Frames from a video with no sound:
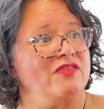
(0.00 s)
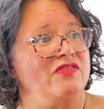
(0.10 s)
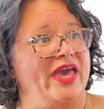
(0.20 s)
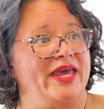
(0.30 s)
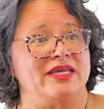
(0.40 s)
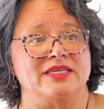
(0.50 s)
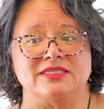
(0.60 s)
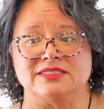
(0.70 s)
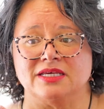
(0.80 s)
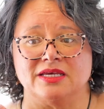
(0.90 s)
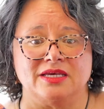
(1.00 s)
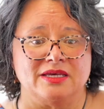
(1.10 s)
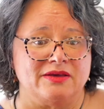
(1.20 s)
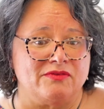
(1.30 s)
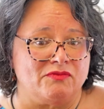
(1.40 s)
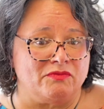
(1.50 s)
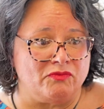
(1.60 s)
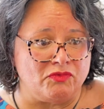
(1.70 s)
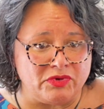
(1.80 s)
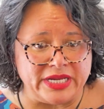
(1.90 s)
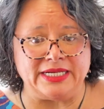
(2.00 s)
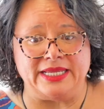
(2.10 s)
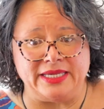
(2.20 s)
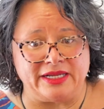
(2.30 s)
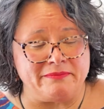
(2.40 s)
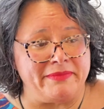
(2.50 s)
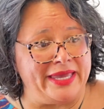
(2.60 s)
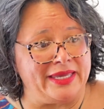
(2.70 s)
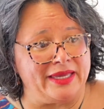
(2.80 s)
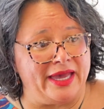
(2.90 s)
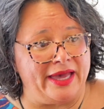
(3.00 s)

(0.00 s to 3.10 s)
that is really going to make